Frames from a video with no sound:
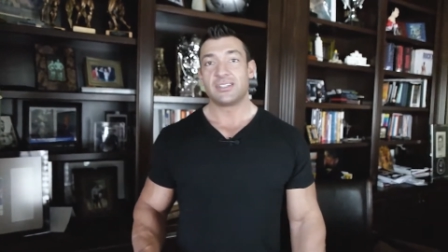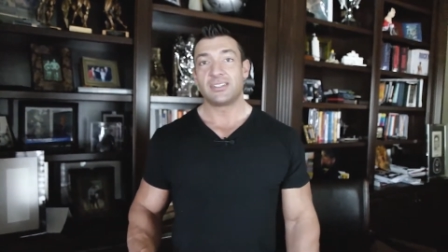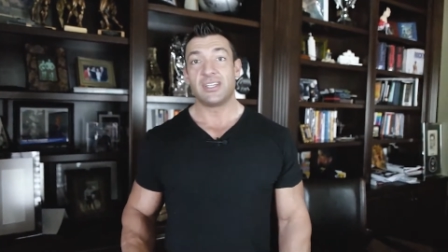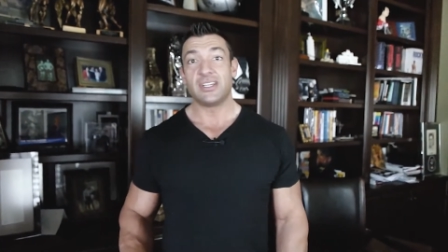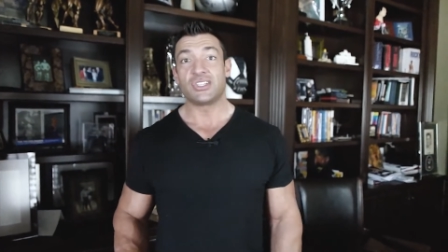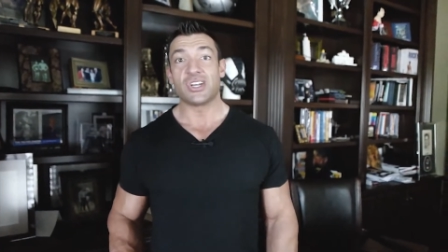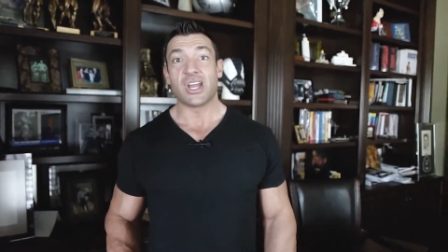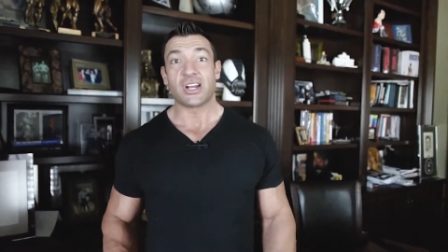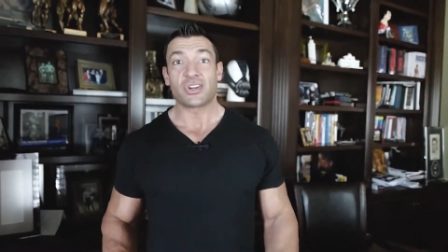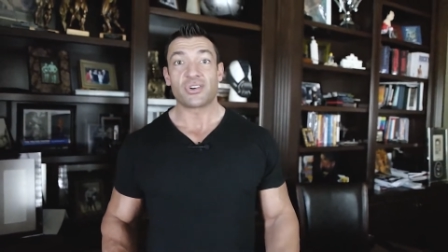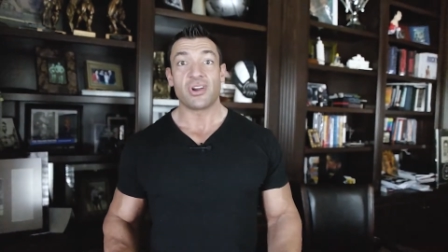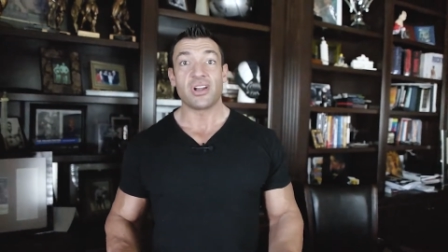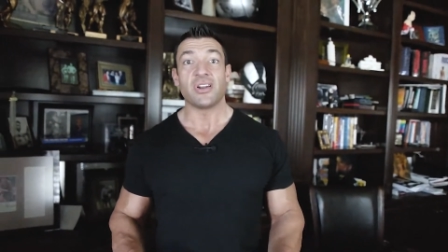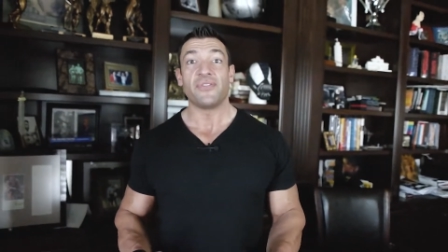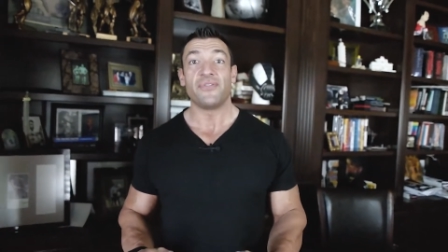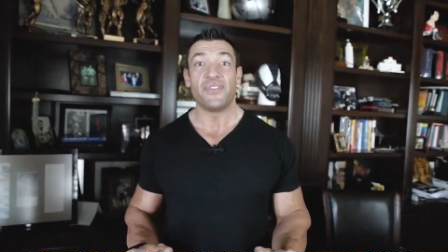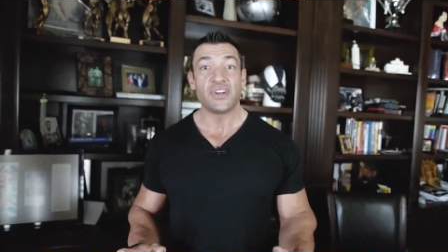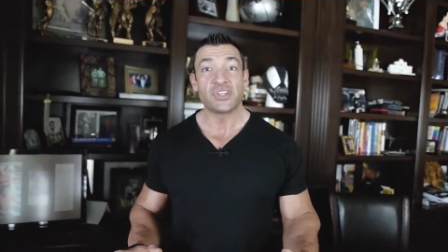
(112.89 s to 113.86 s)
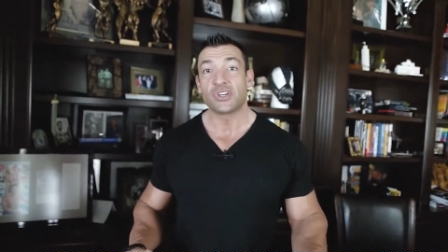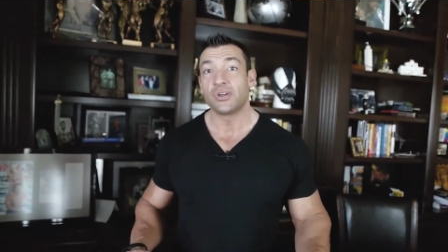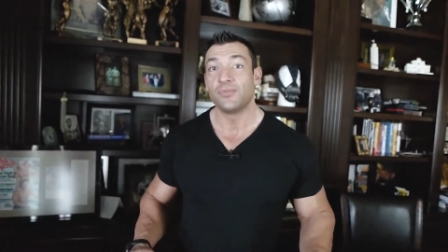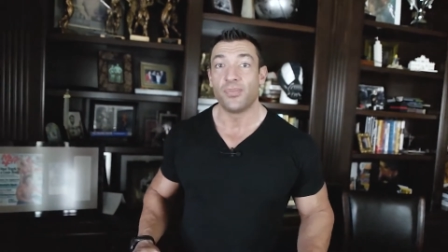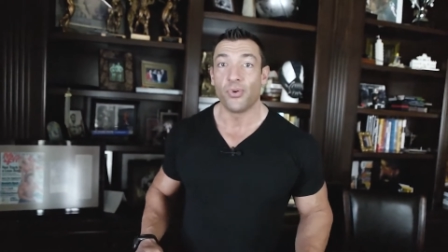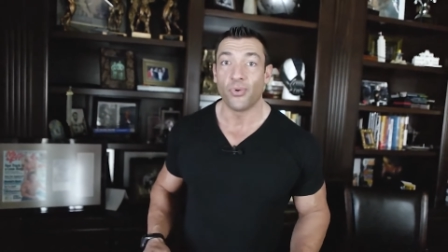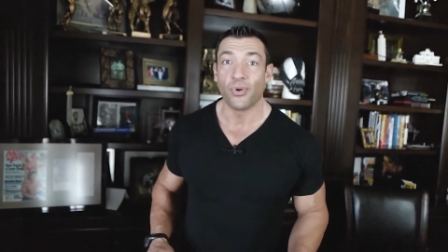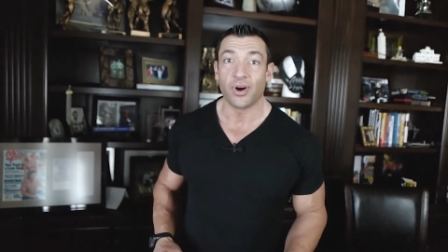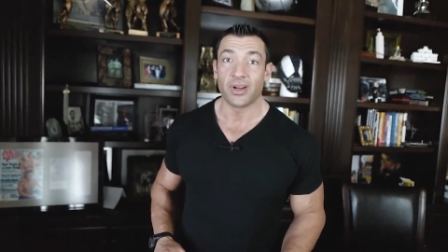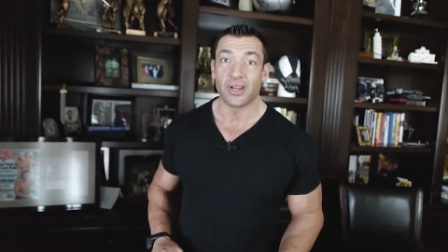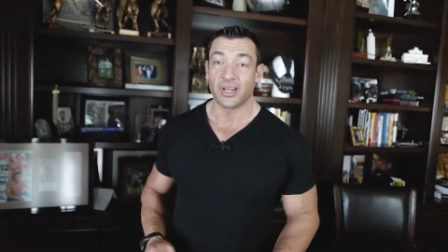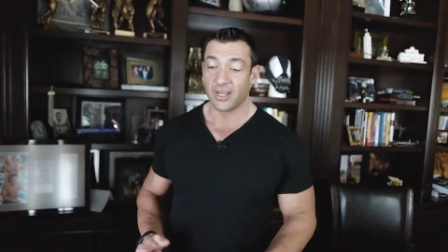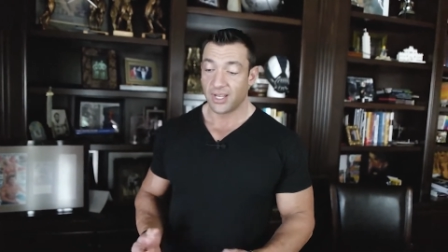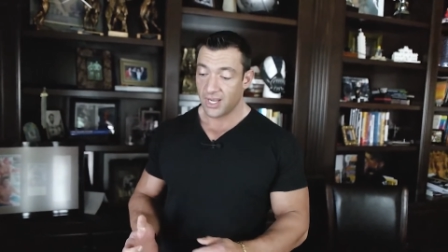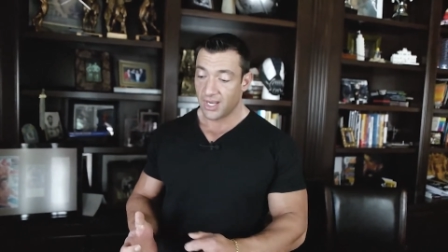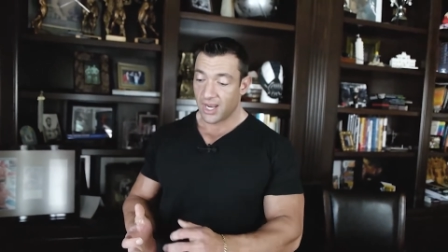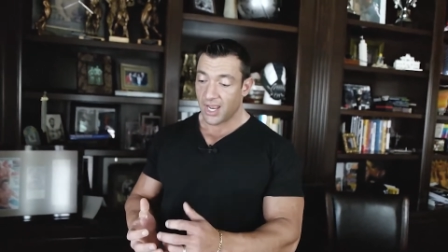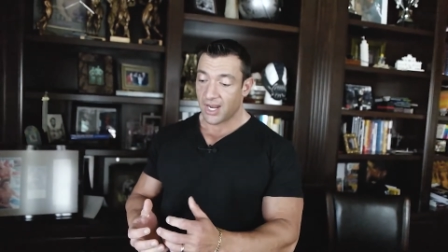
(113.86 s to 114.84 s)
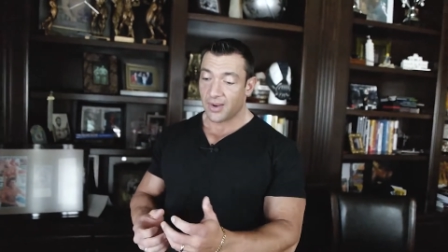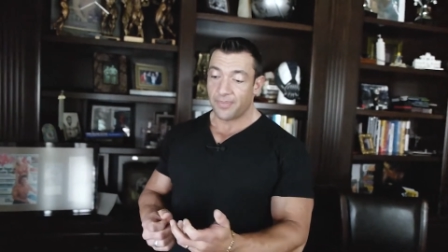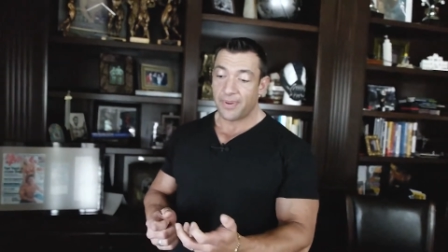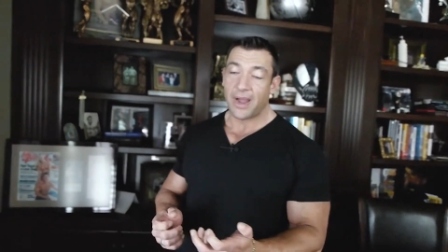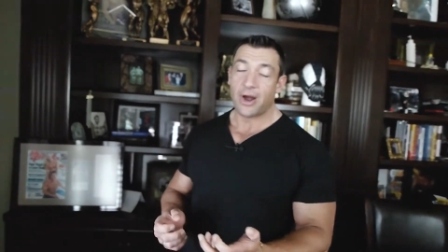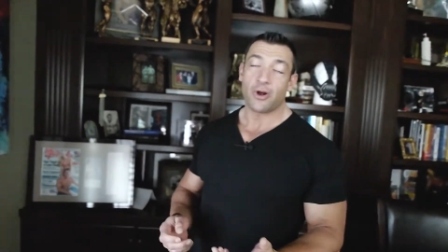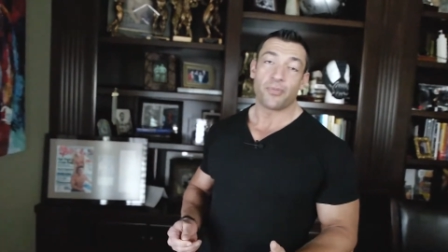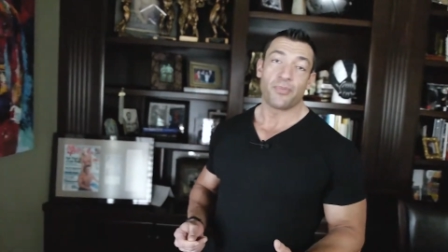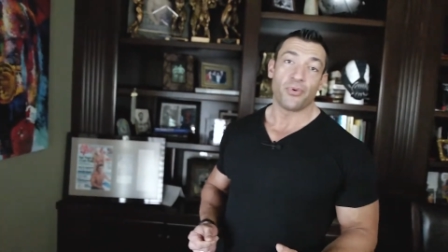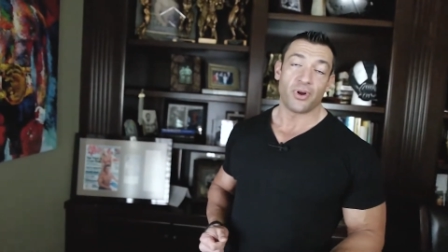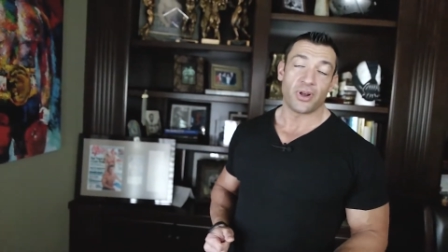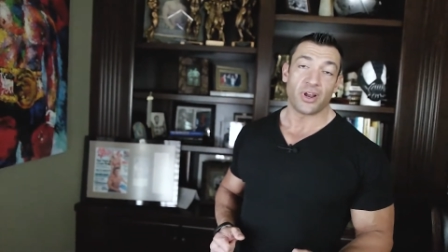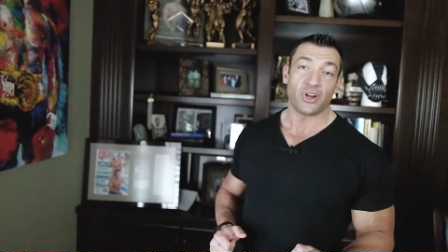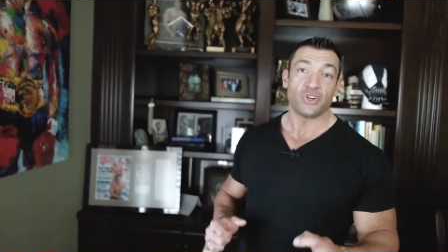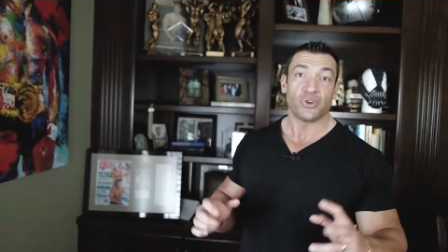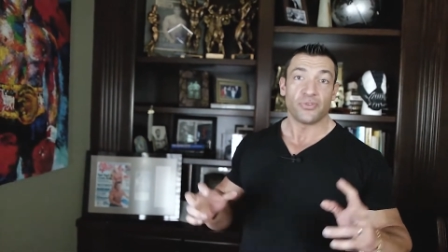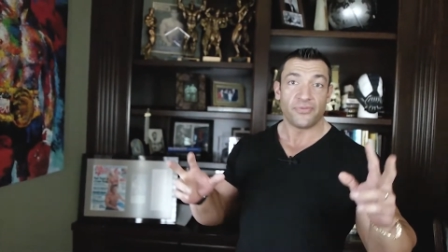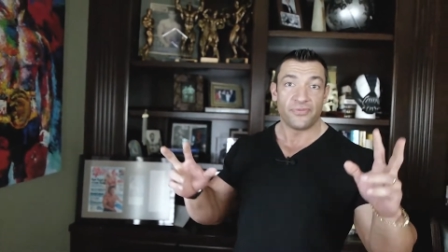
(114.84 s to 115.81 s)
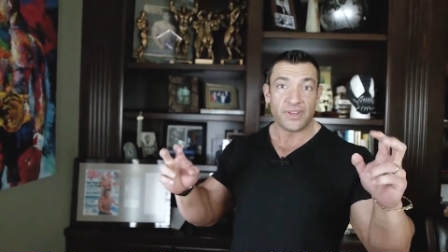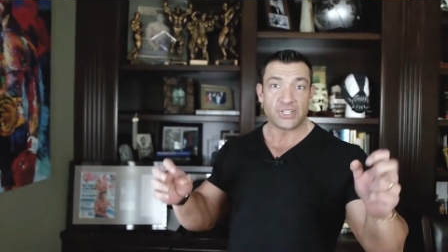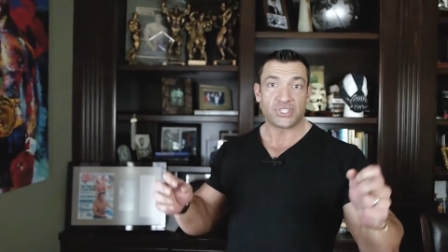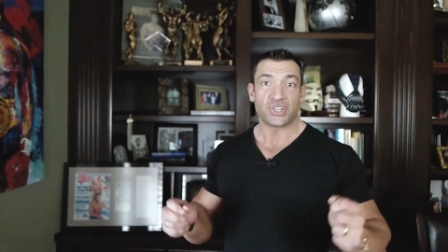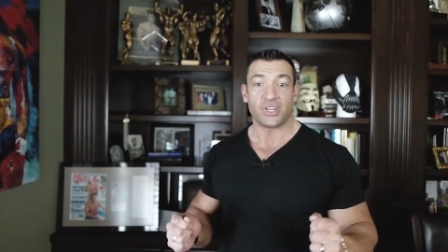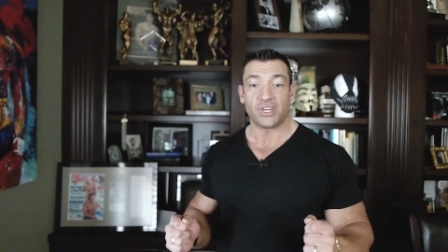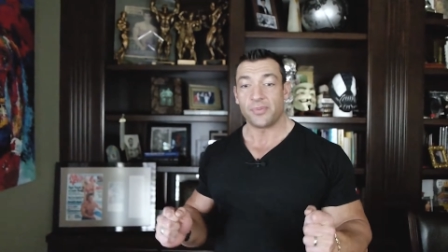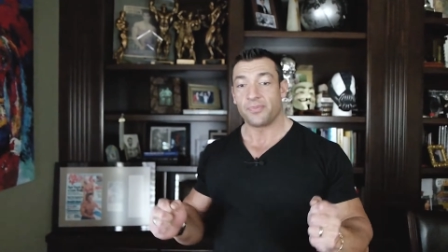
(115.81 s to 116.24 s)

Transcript: teach you how to create a vision board and a PowerPoint on your vision.